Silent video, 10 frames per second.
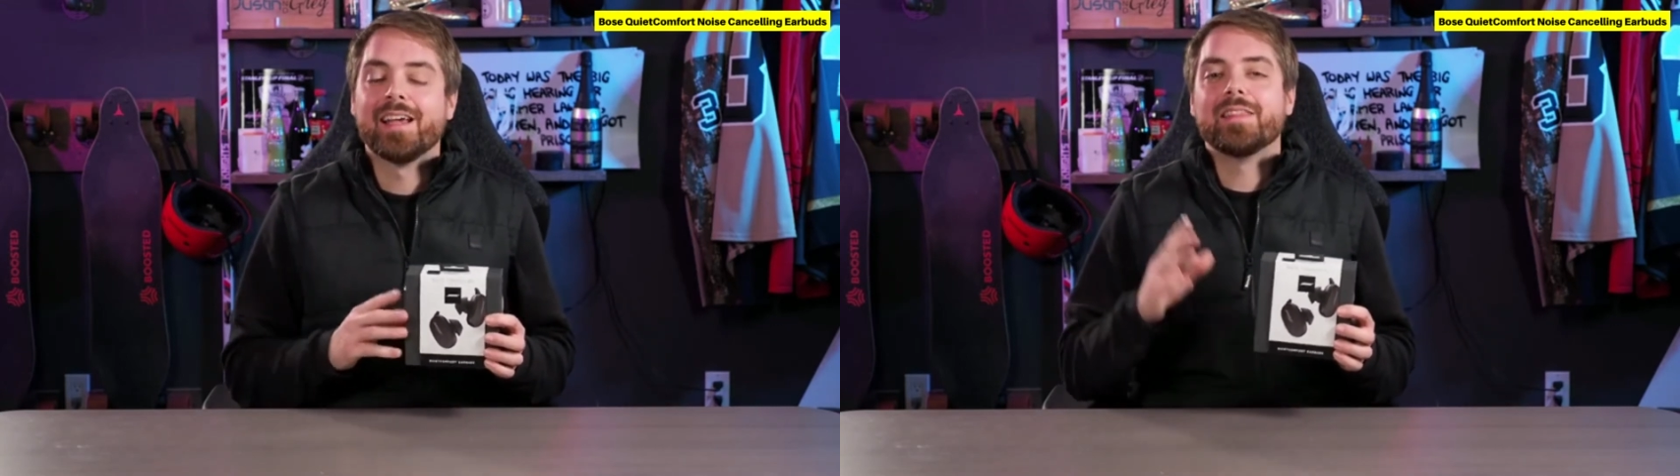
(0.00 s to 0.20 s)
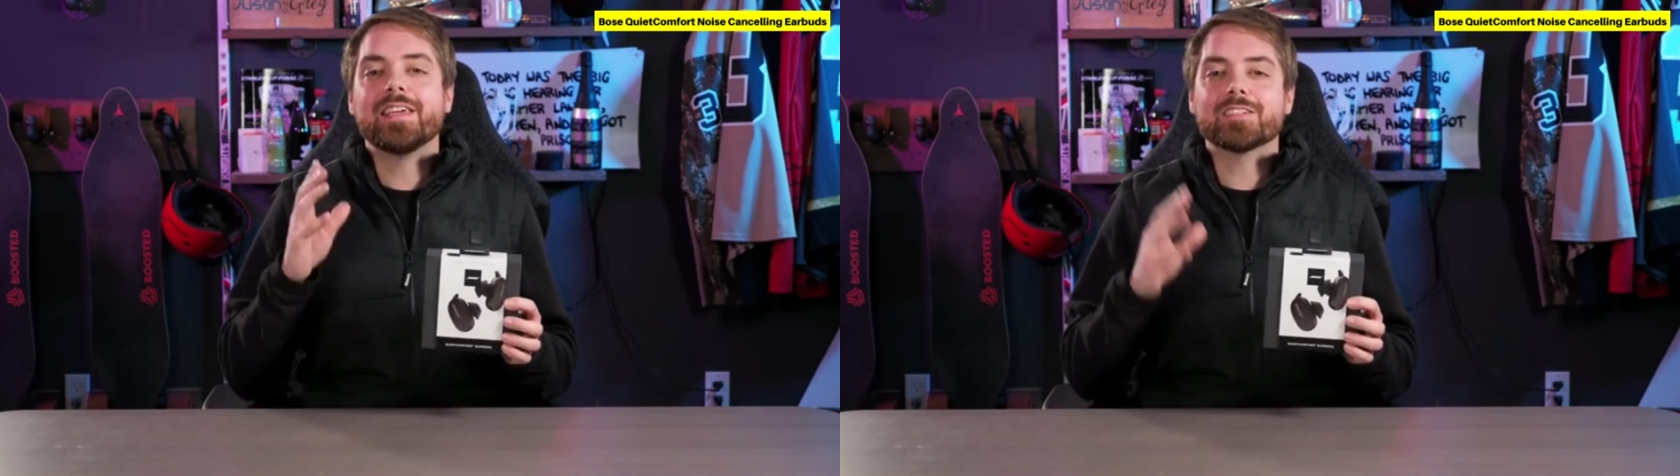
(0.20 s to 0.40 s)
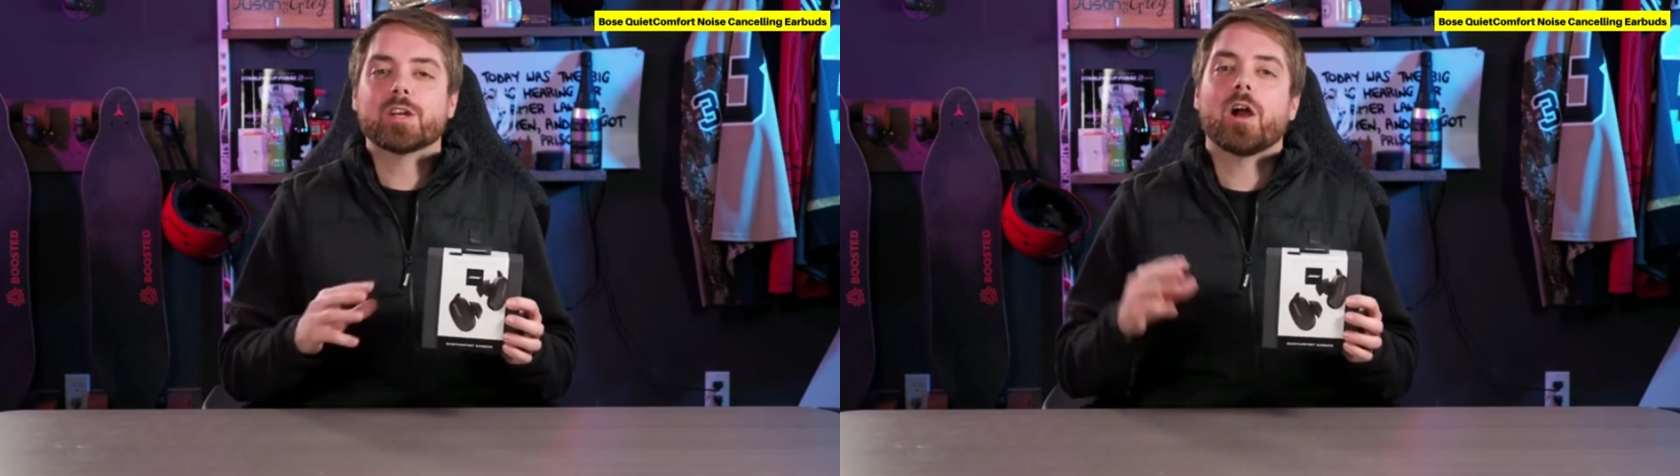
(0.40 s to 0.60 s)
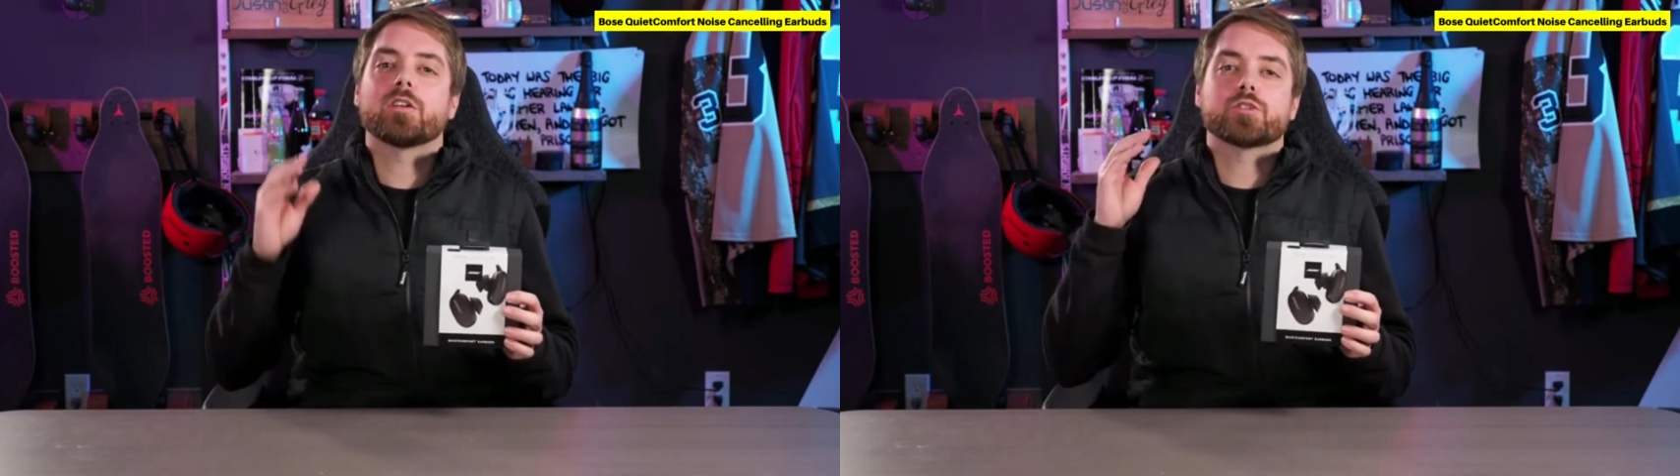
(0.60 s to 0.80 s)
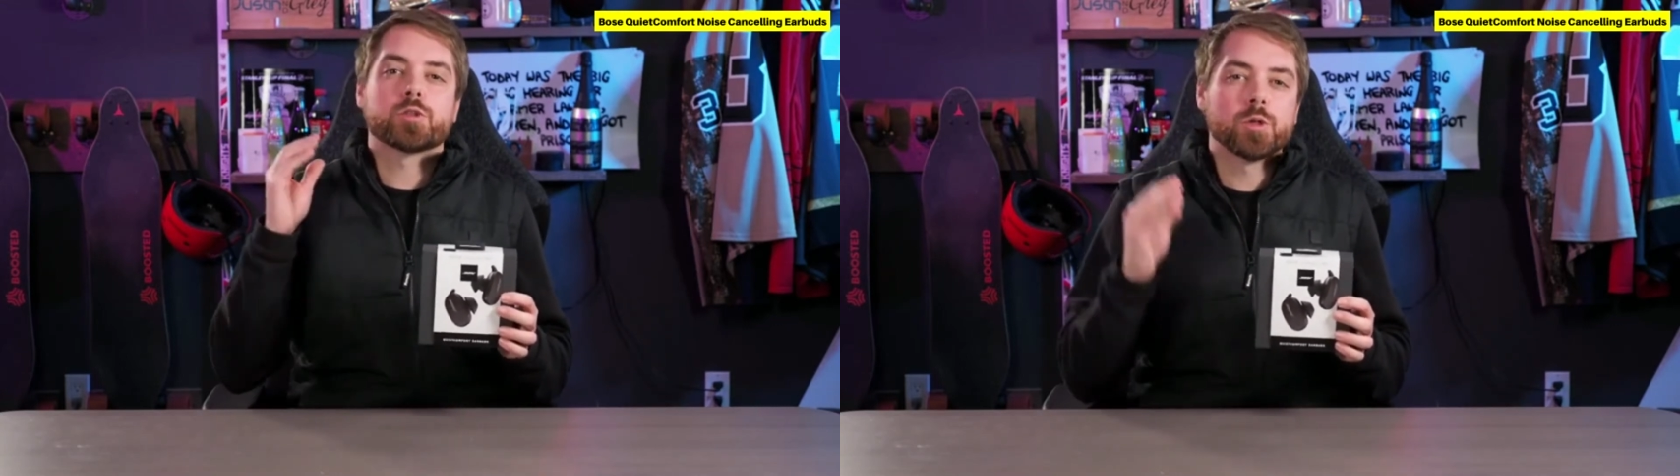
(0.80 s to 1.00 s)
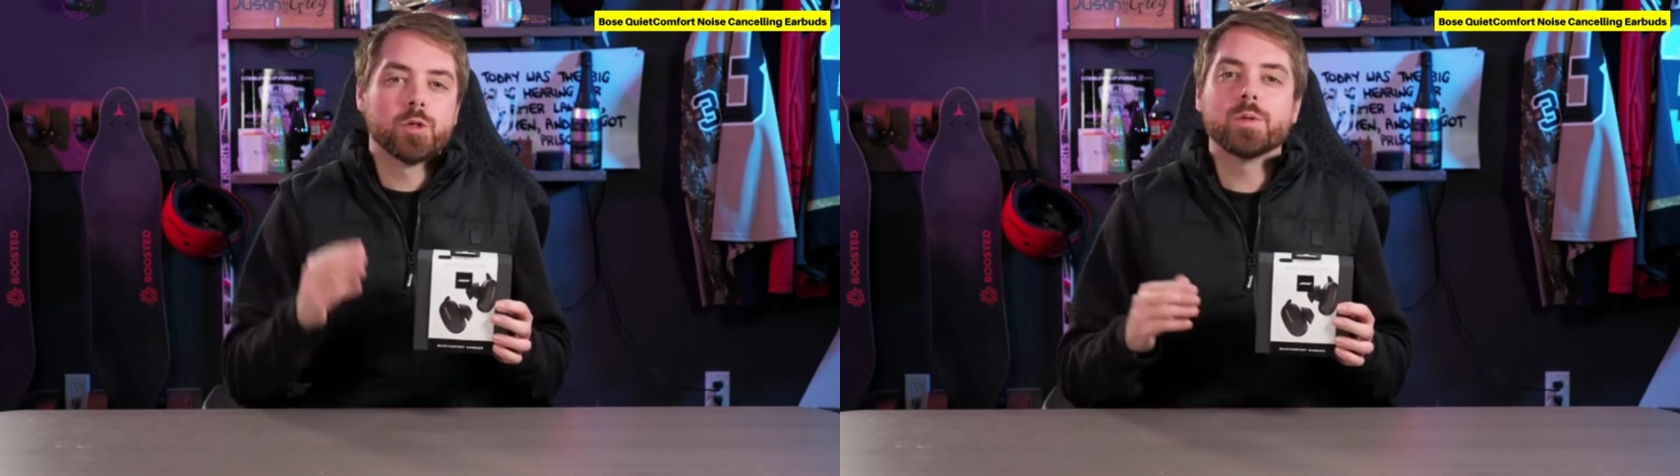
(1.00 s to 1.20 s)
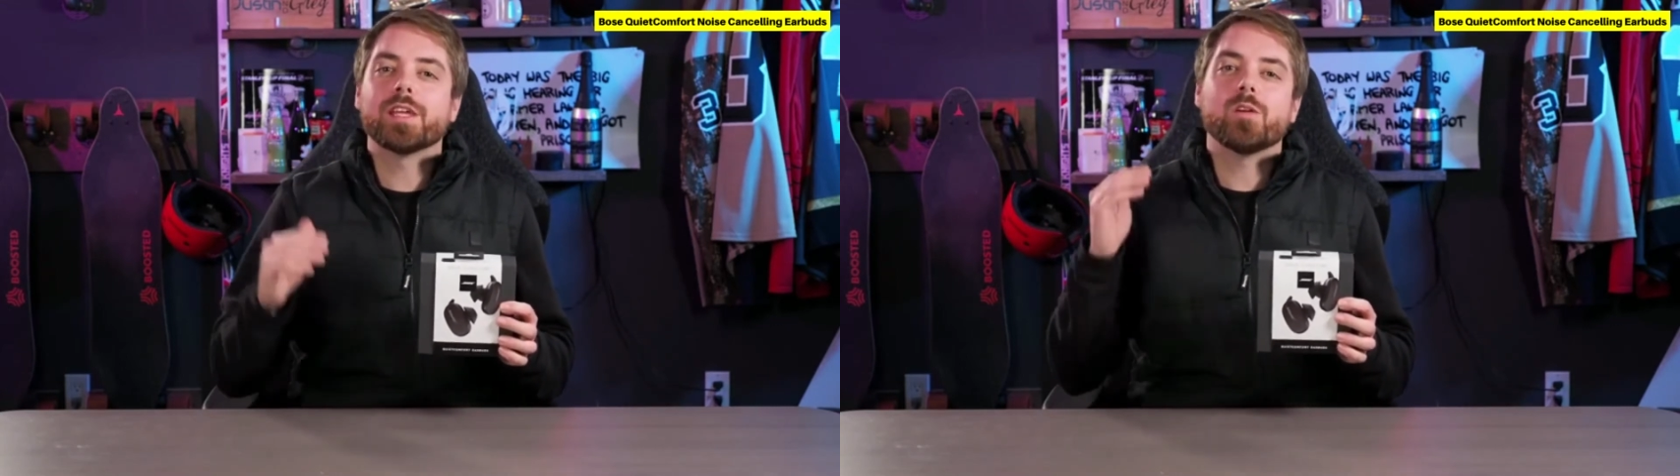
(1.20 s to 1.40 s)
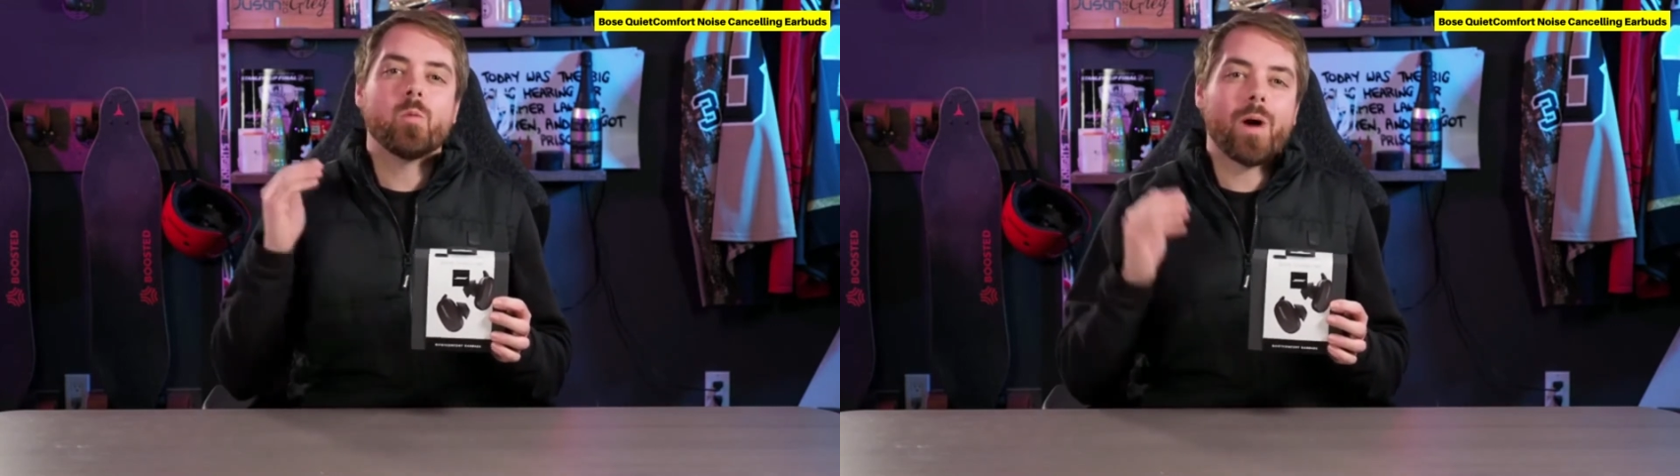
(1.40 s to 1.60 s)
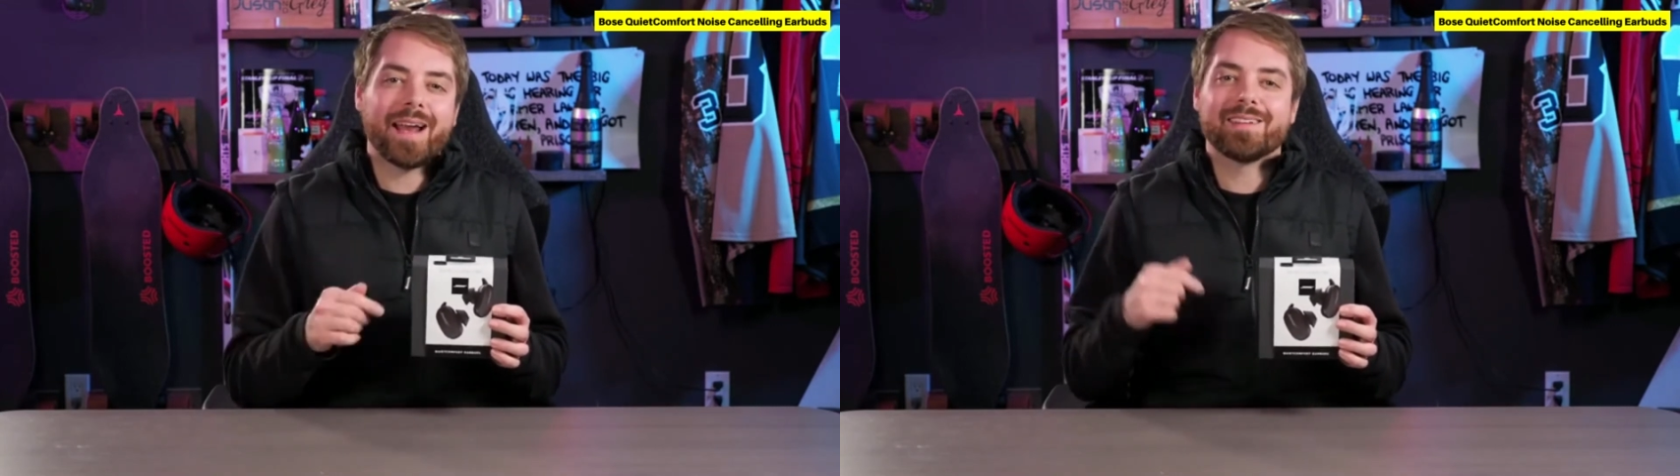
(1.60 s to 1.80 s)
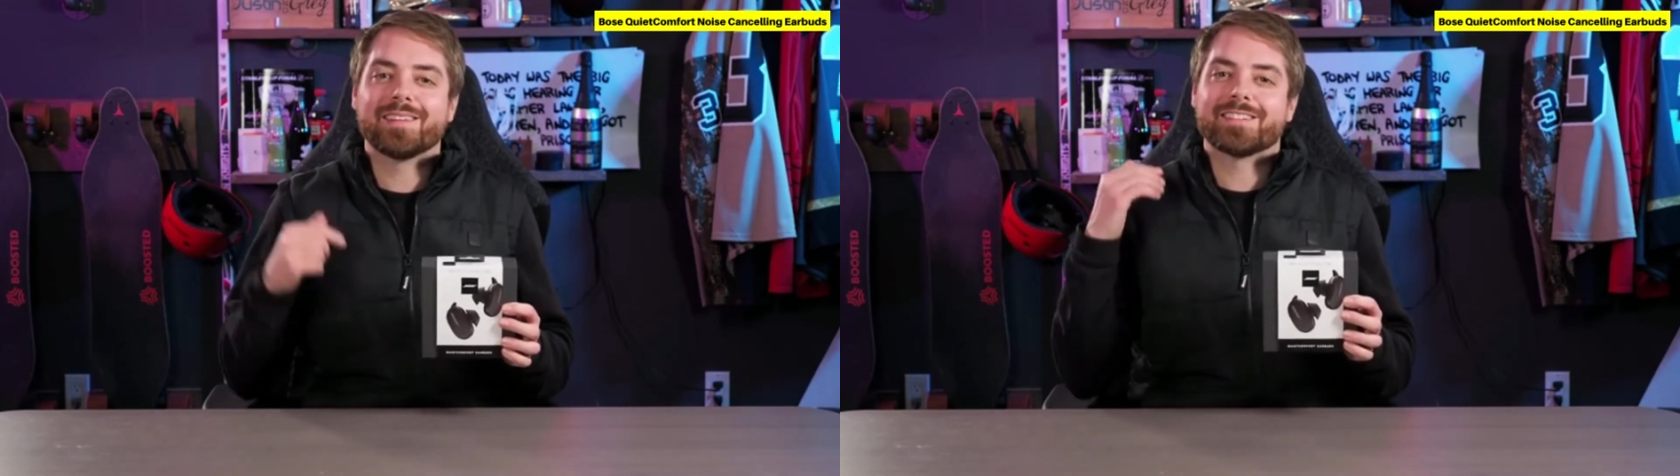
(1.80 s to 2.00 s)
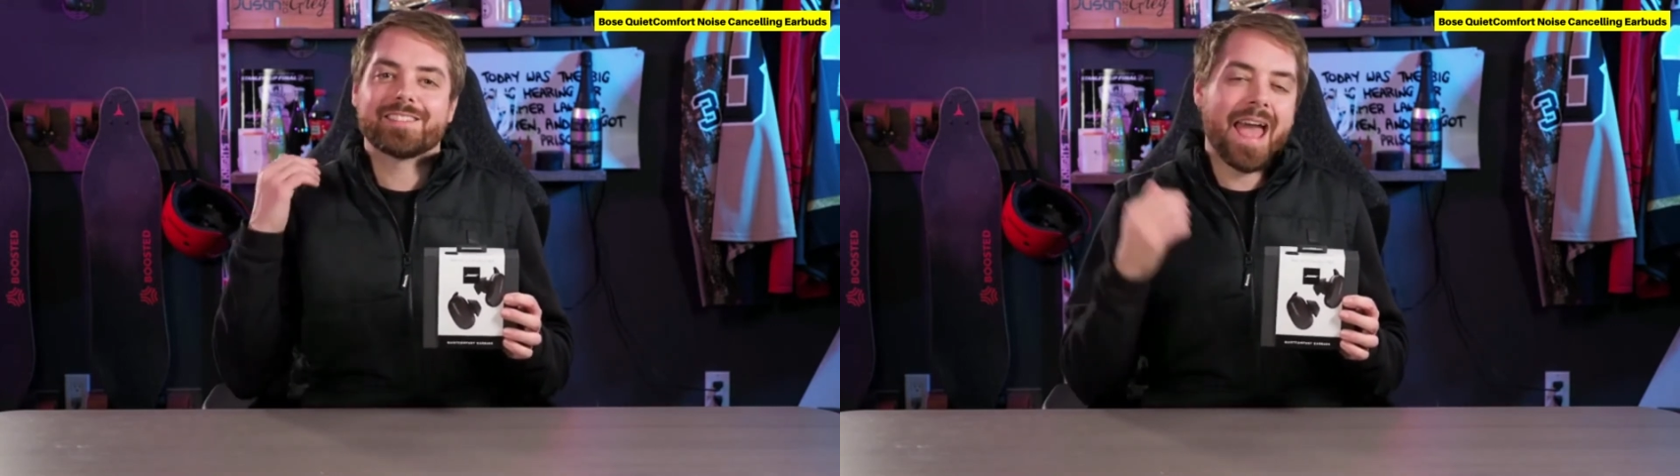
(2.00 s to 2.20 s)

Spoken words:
These are truly wireless,